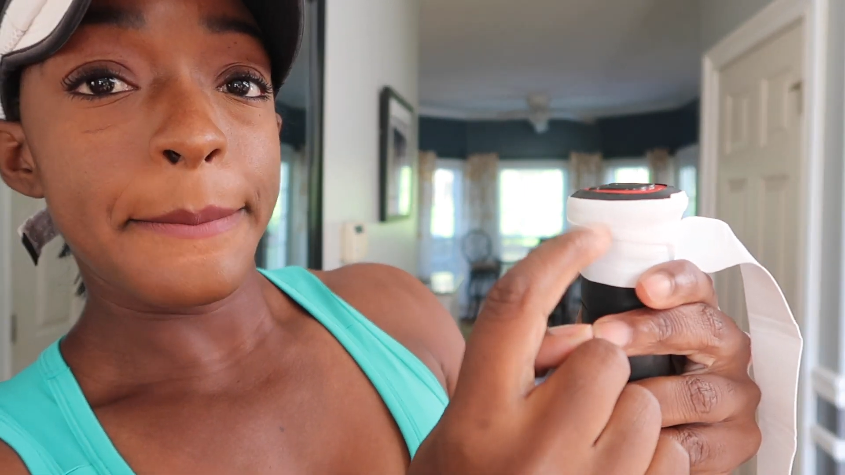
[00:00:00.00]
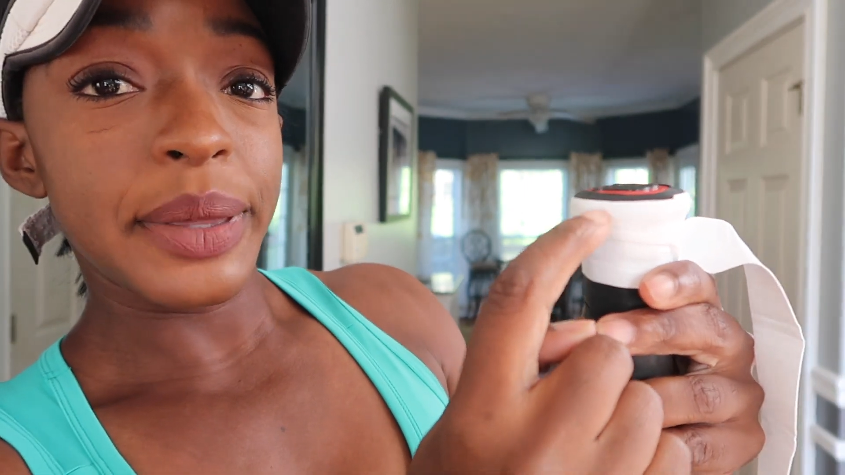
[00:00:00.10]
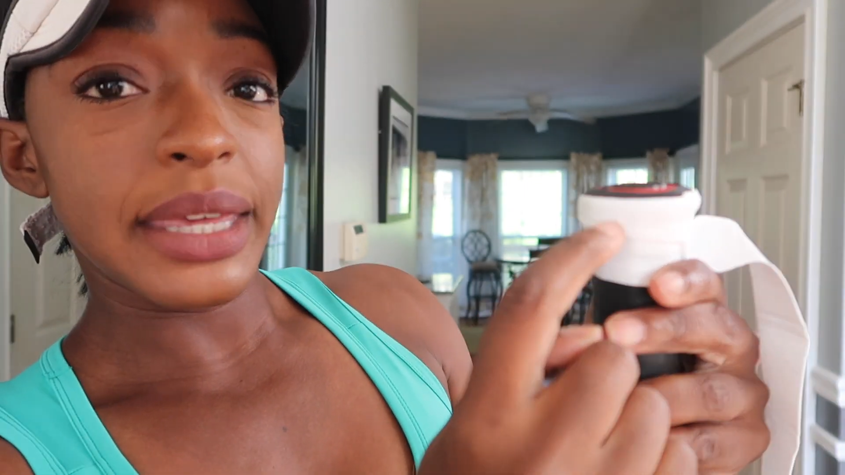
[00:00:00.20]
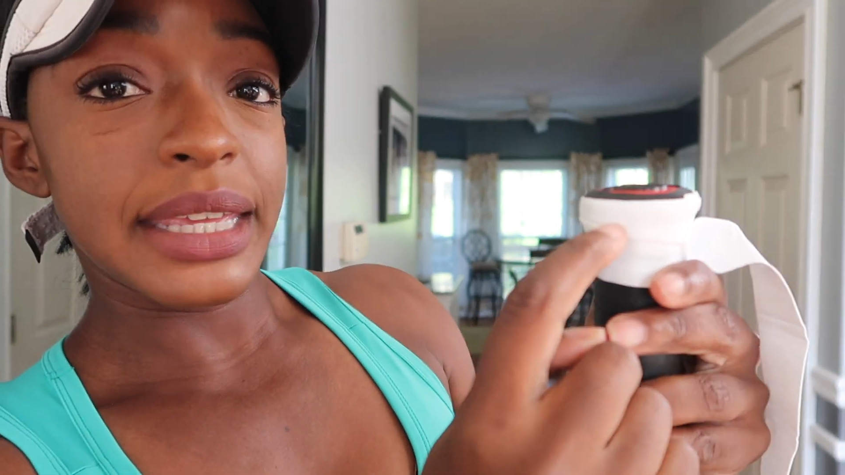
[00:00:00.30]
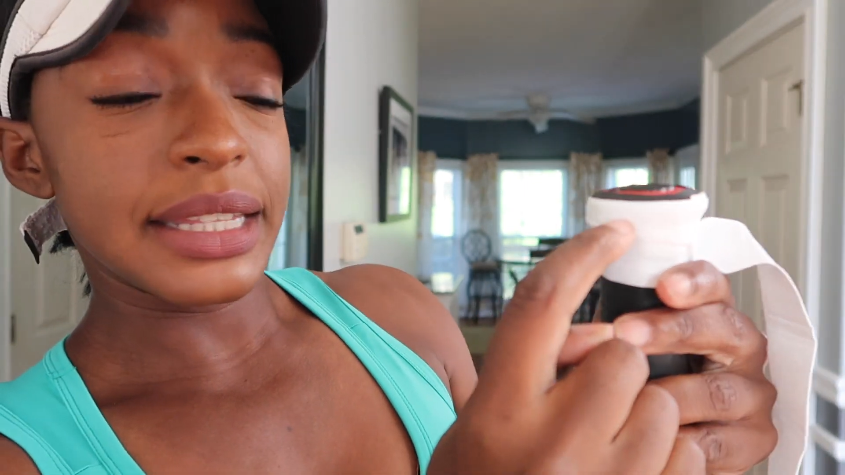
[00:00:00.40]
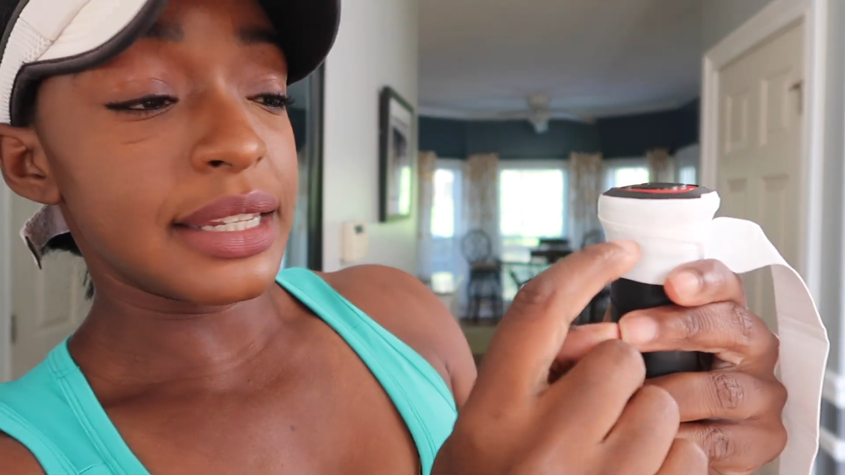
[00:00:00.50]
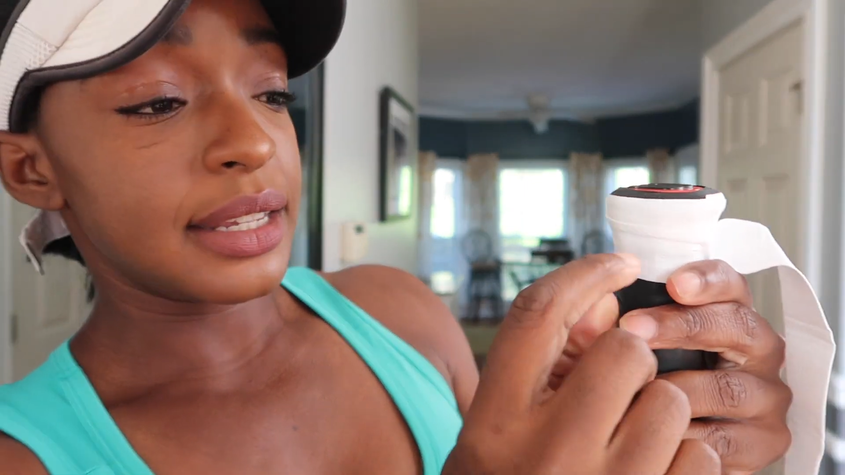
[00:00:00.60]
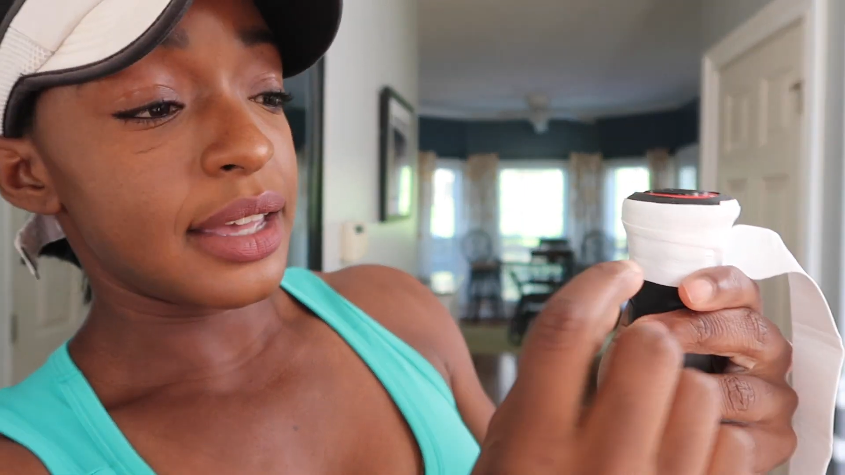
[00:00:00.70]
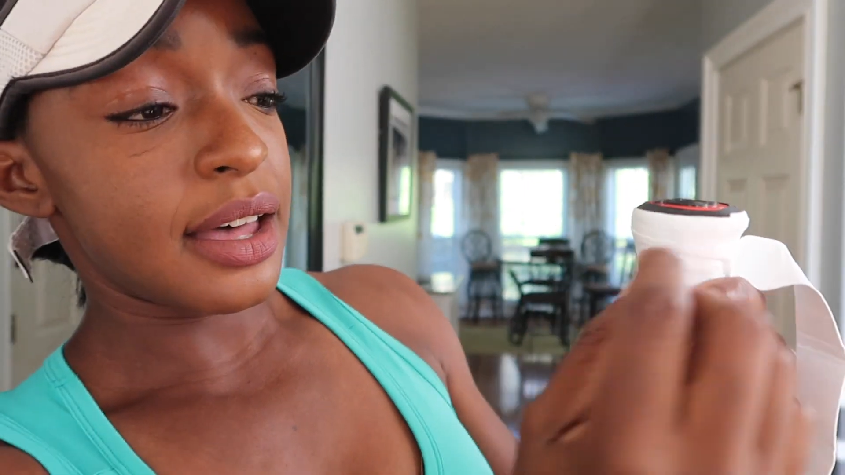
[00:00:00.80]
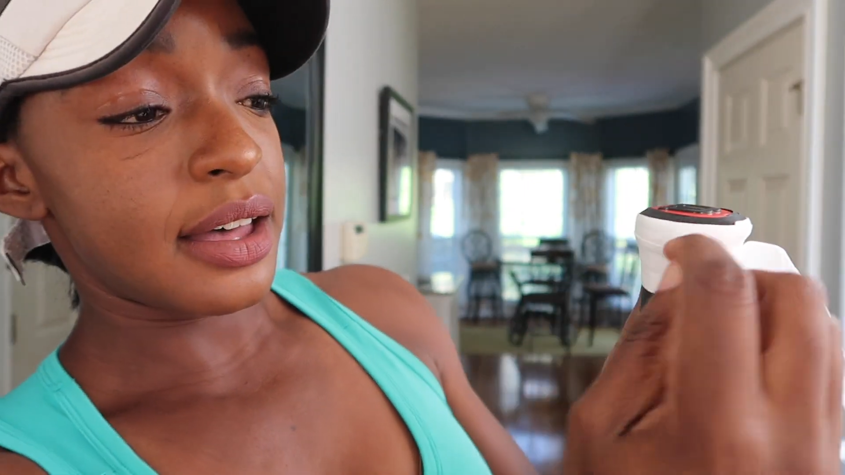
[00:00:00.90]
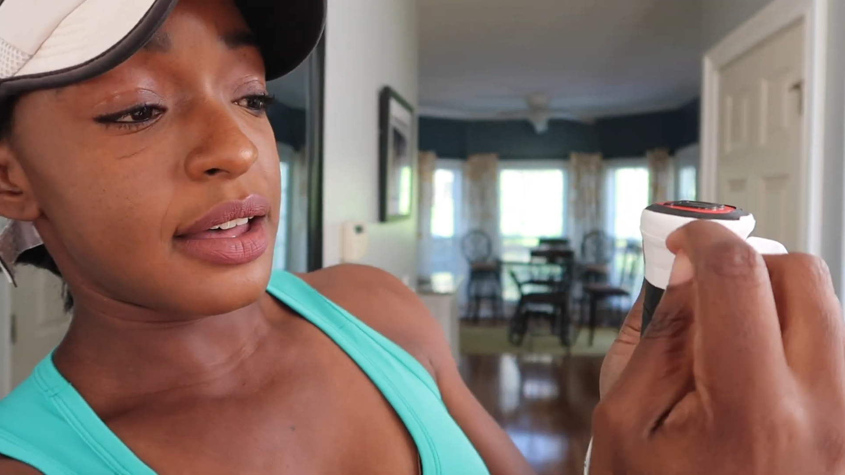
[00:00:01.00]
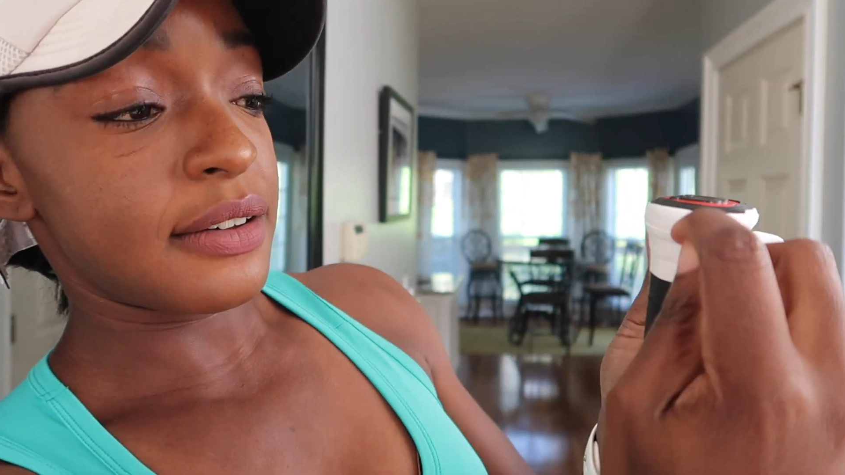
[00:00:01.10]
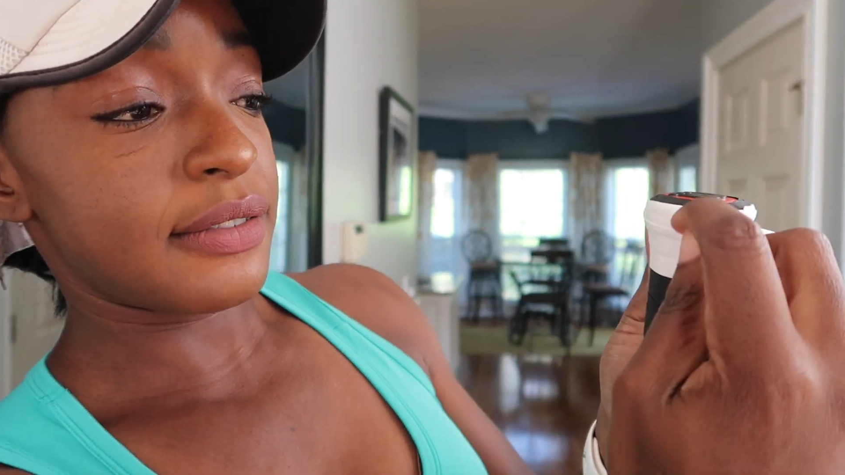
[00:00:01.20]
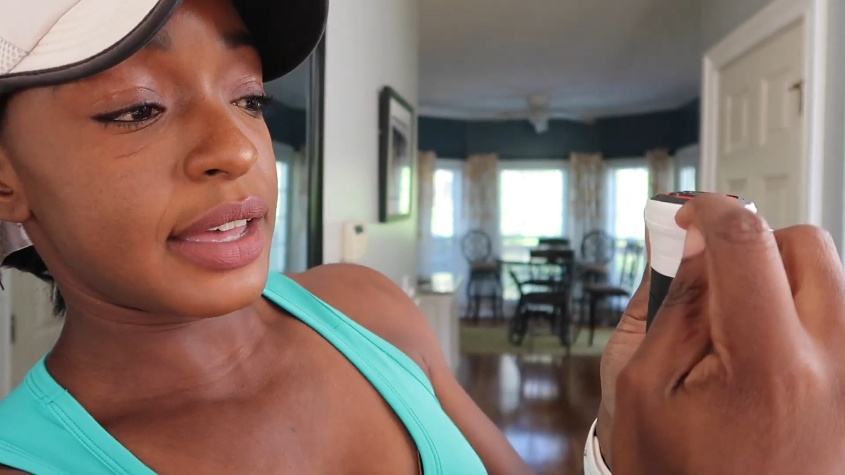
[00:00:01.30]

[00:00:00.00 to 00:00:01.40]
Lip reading: bit of